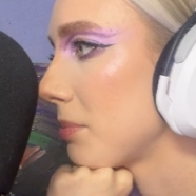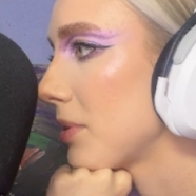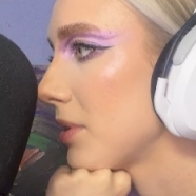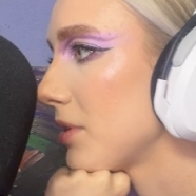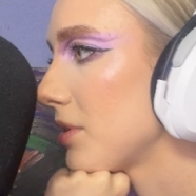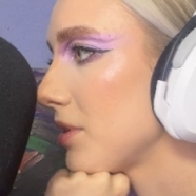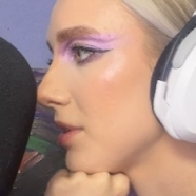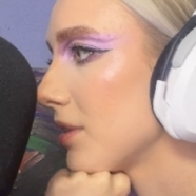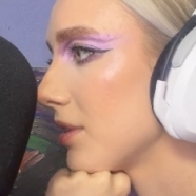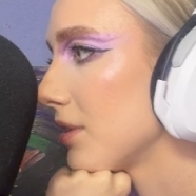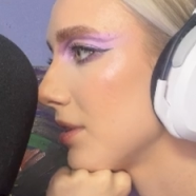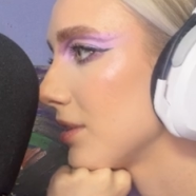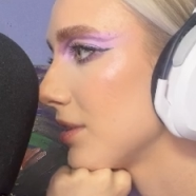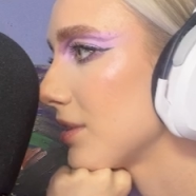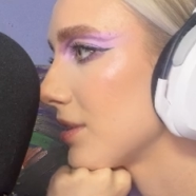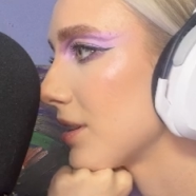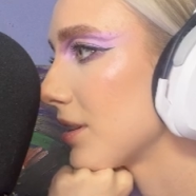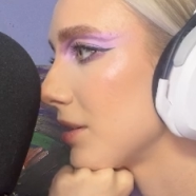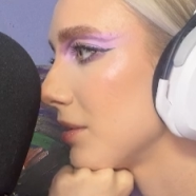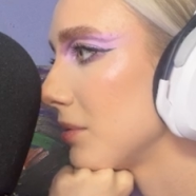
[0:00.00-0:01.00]
punchier, the
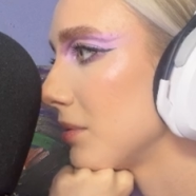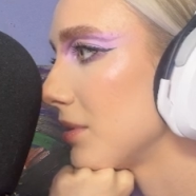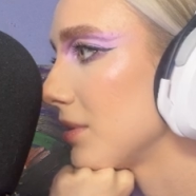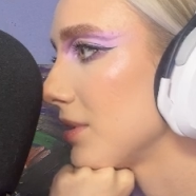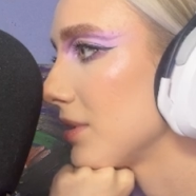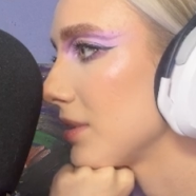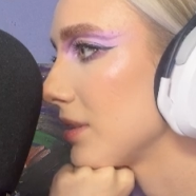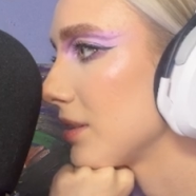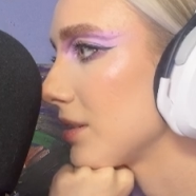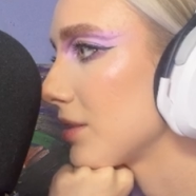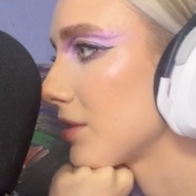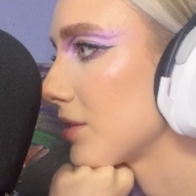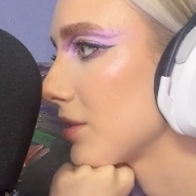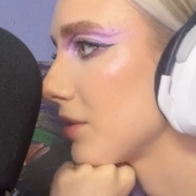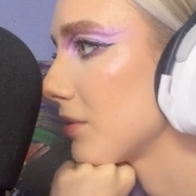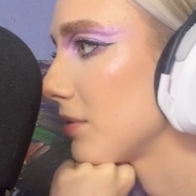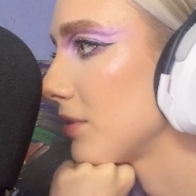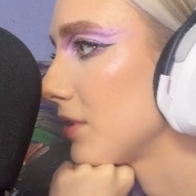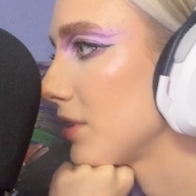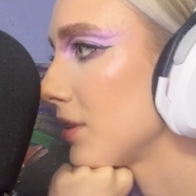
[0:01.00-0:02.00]
second one is like
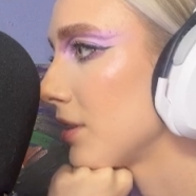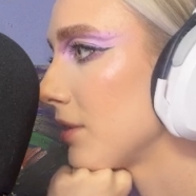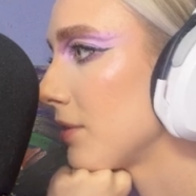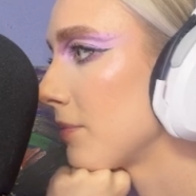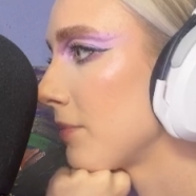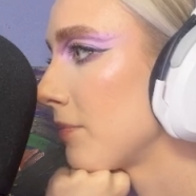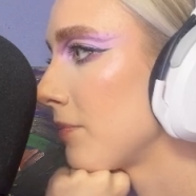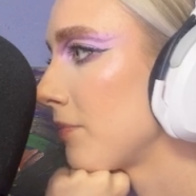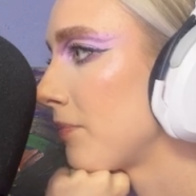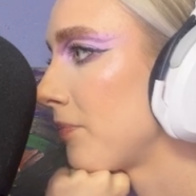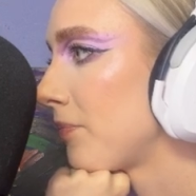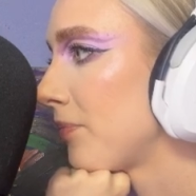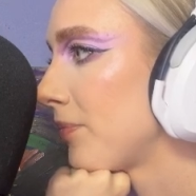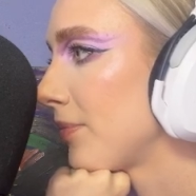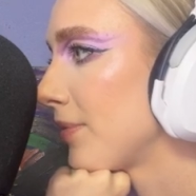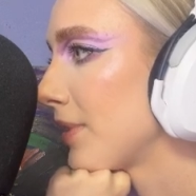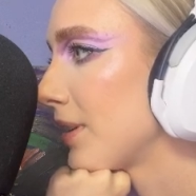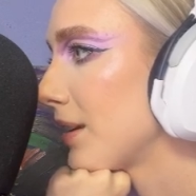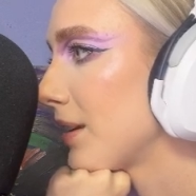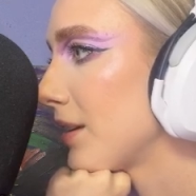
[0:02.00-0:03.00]
softer.
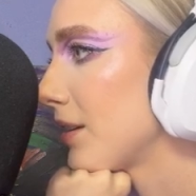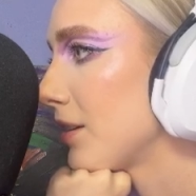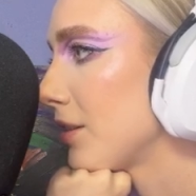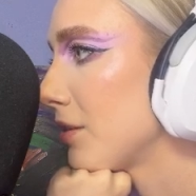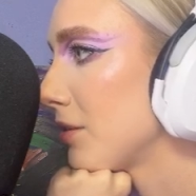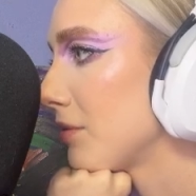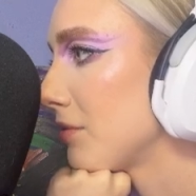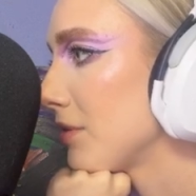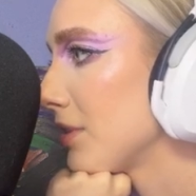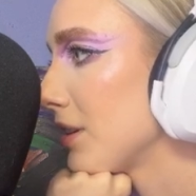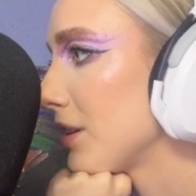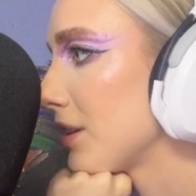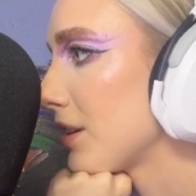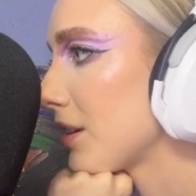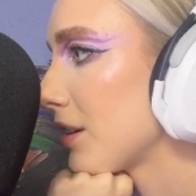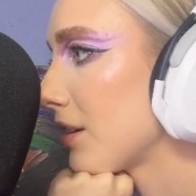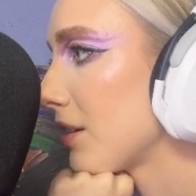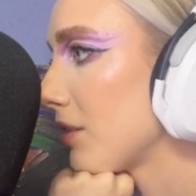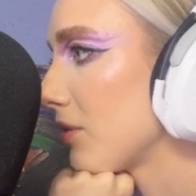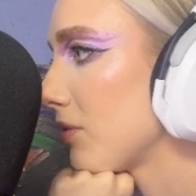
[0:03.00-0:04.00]
And I don't really
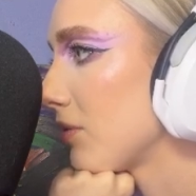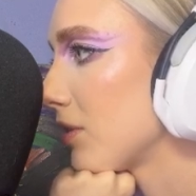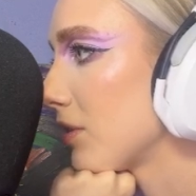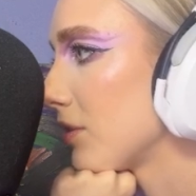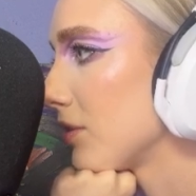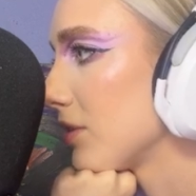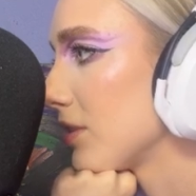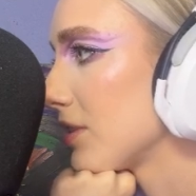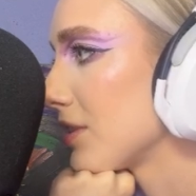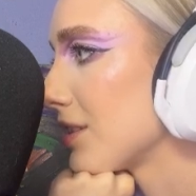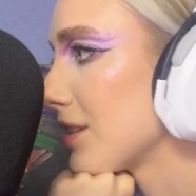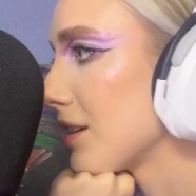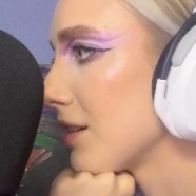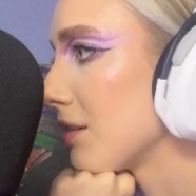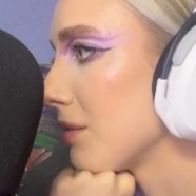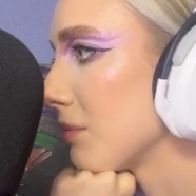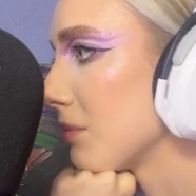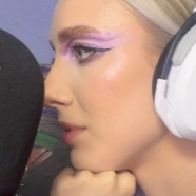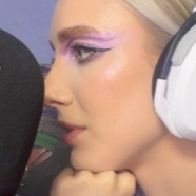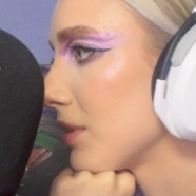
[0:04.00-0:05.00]
care if they're on the
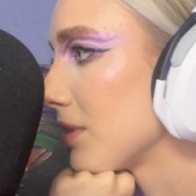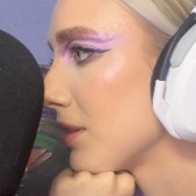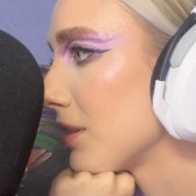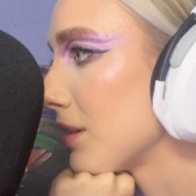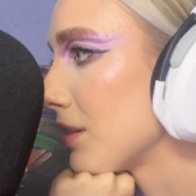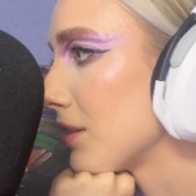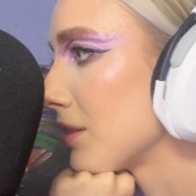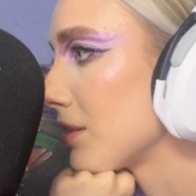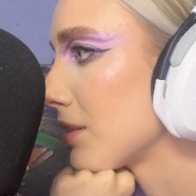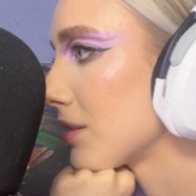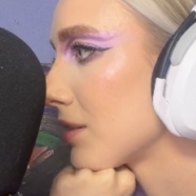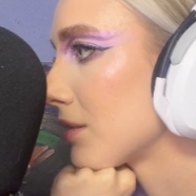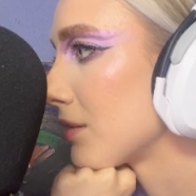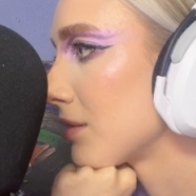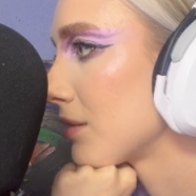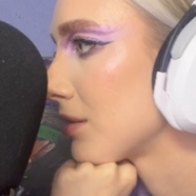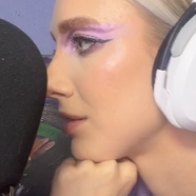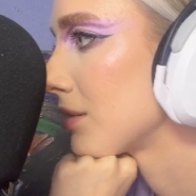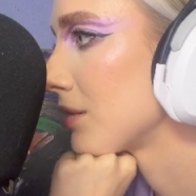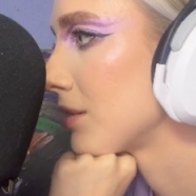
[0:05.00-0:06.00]
same, because
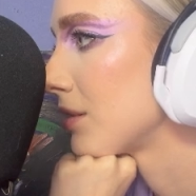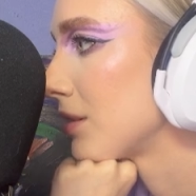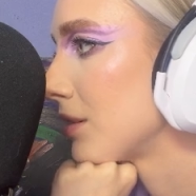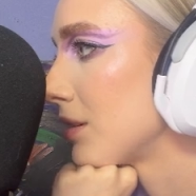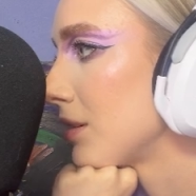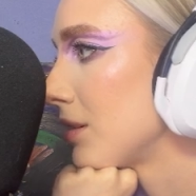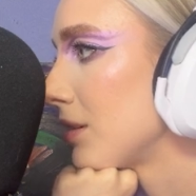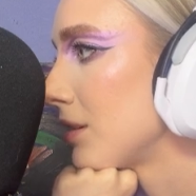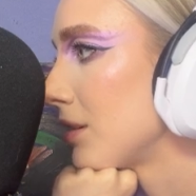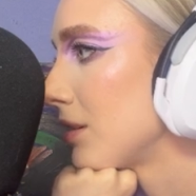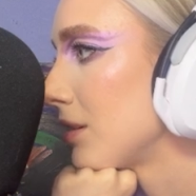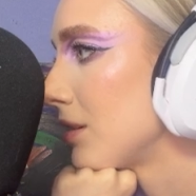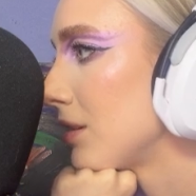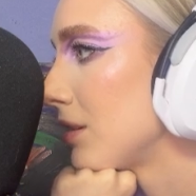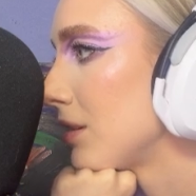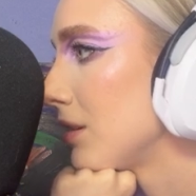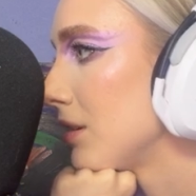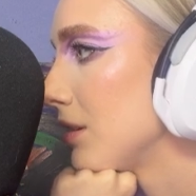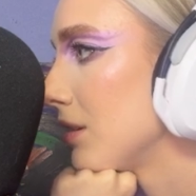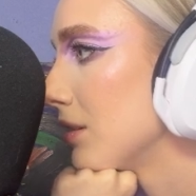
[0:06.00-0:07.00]

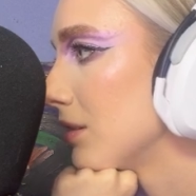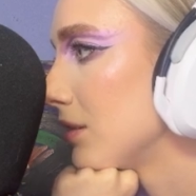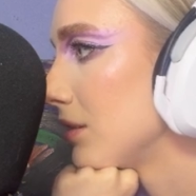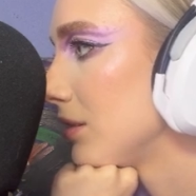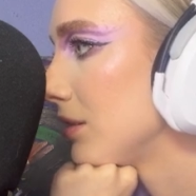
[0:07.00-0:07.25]
you all